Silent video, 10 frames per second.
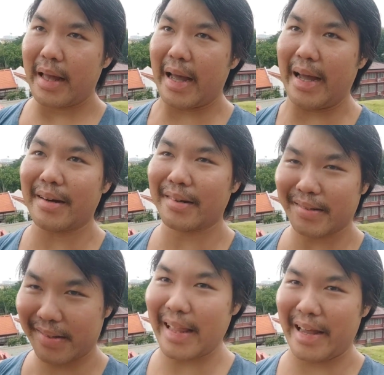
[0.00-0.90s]
and the
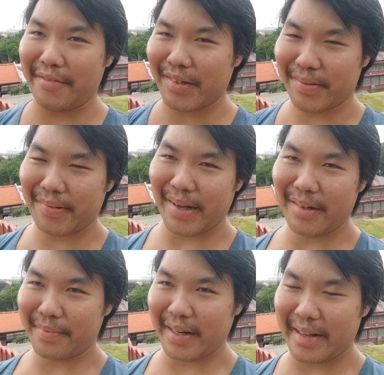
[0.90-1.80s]
slaves as well,
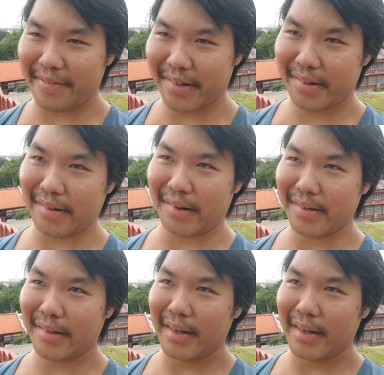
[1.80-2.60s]
believe it or not,